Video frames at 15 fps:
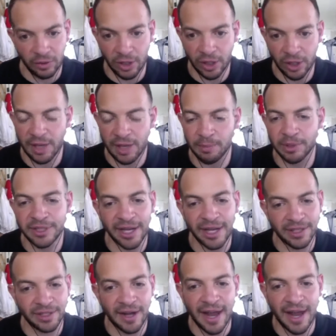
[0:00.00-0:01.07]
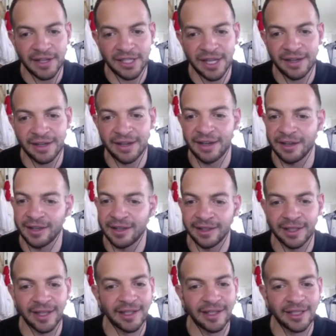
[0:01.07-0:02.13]
look and protect your asset and think
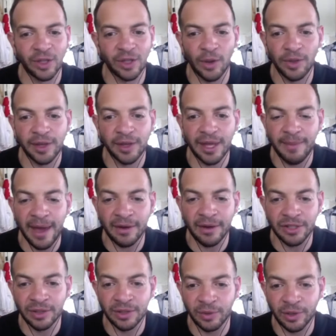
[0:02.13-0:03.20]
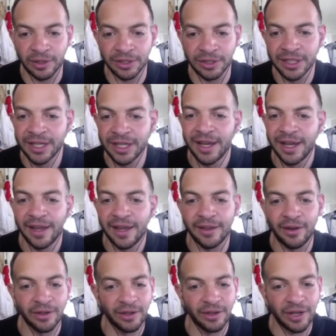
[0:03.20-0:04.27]
that that's the only thing that matters in the world and that all
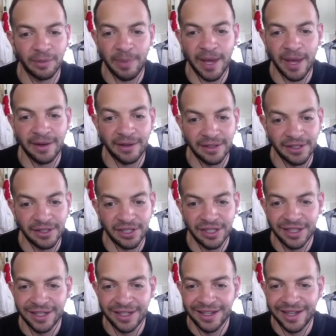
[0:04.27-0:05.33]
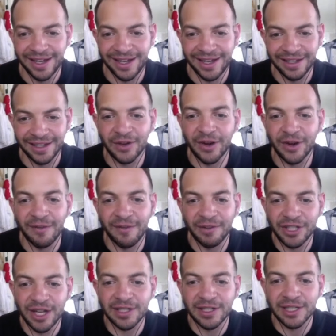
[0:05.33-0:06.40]
your competitors uh, don't have a
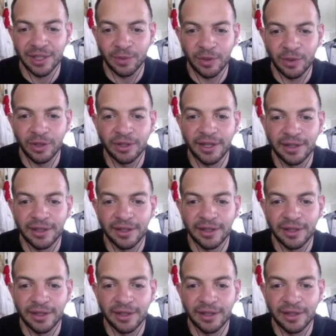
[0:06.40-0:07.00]
chance in the world,